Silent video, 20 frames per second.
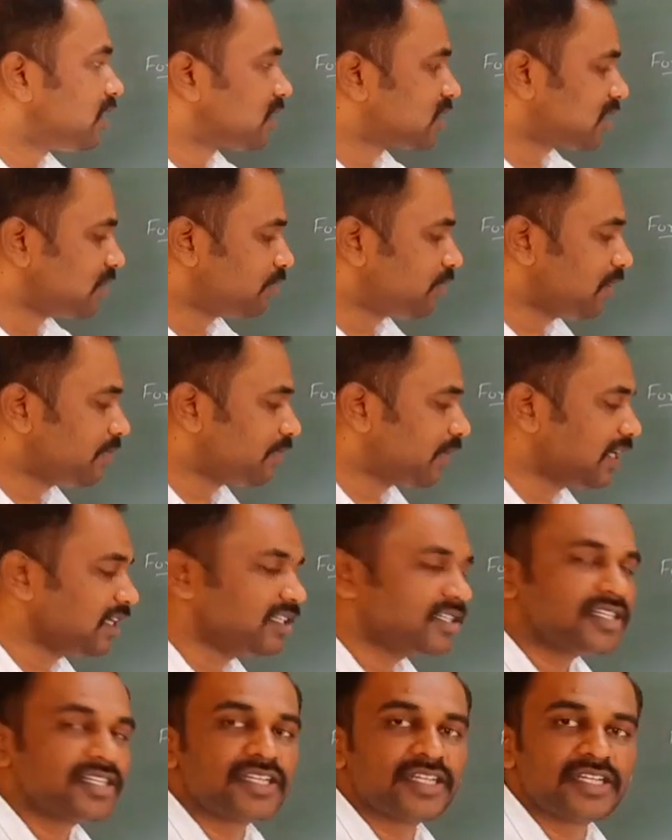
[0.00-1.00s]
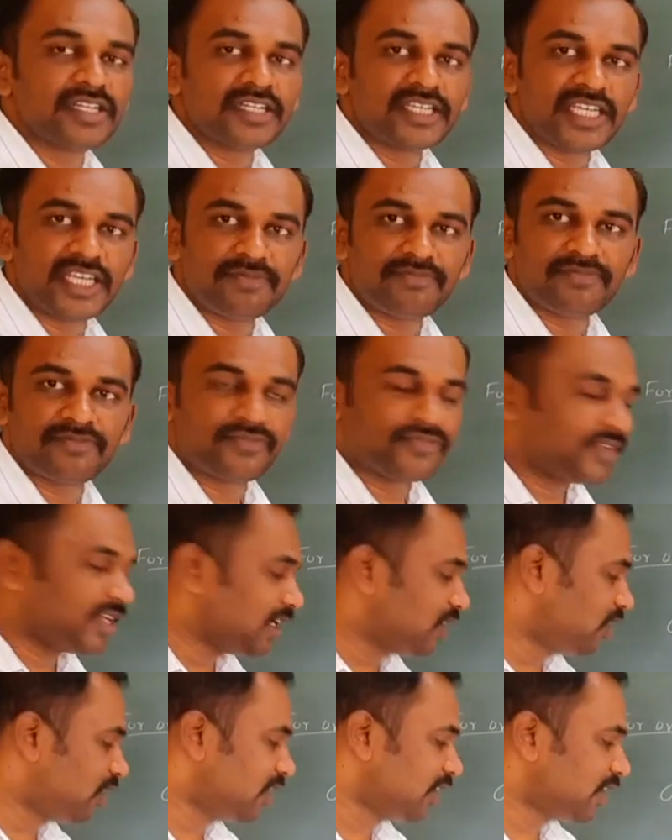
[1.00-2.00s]
Simplifying, if
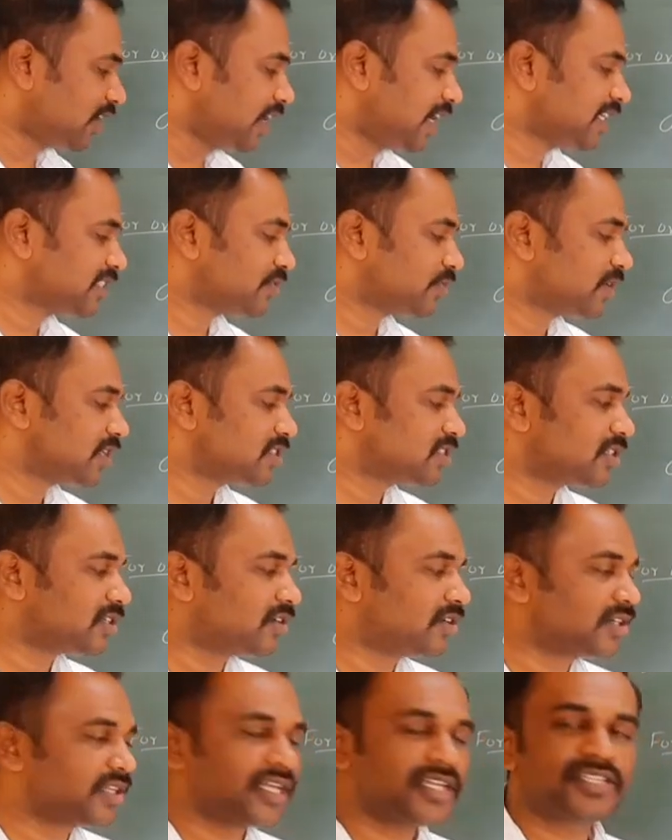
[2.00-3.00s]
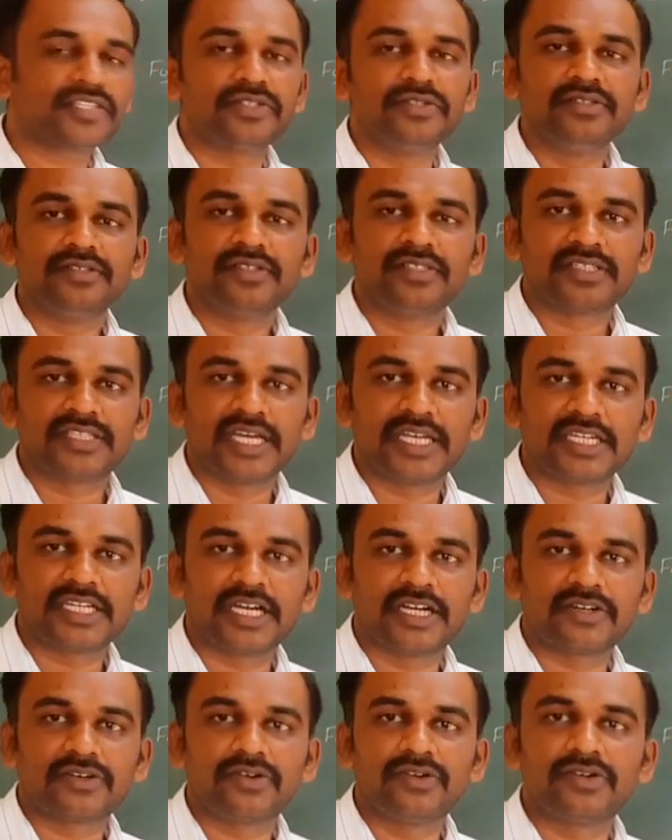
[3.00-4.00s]
we got x1 is equal to x2, then
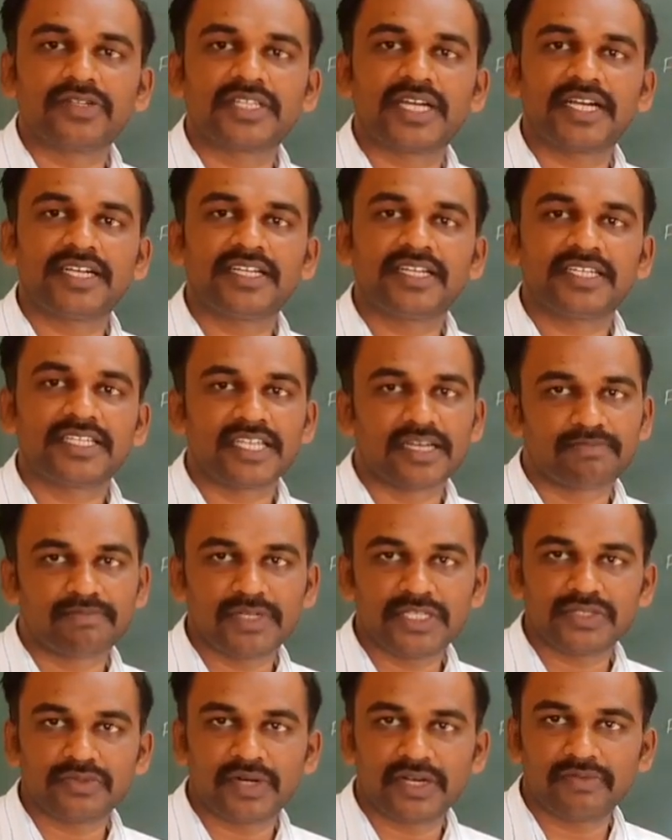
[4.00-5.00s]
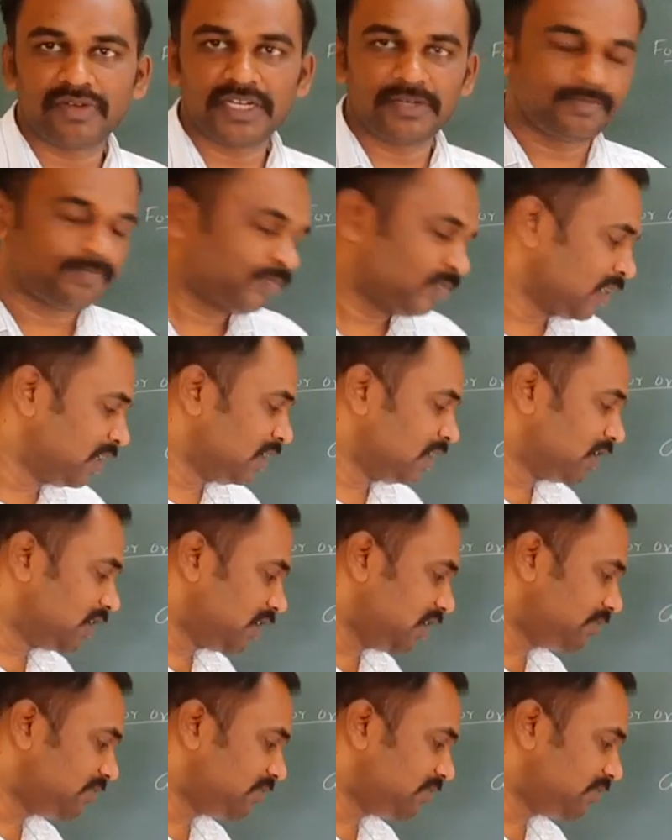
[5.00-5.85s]
conclude that f is 1.